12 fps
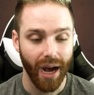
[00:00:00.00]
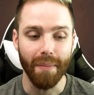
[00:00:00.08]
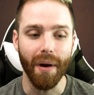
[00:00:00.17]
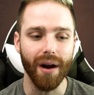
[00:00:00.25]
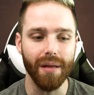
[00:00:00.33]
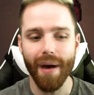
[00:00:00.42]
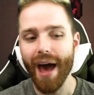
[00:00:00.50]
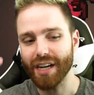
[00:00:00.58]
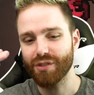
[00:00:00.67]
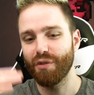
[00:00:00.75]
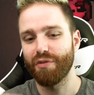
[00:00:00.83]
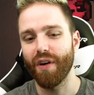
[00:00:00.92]
I'm already
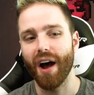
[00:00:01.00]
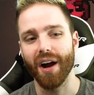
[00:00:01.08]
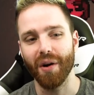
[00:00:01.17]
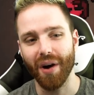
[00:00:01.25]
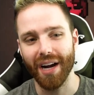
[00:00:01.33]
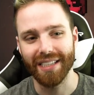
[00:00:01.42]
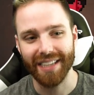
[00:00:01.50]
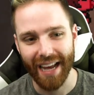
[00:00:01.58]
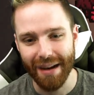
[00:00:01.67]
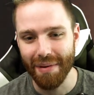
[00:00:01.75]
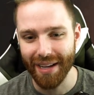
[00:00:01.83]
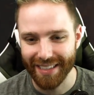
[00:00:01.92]
maxed for fire rate,
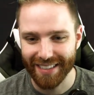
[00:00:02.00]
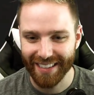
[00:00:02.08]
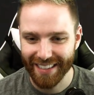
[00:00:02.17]
damn it.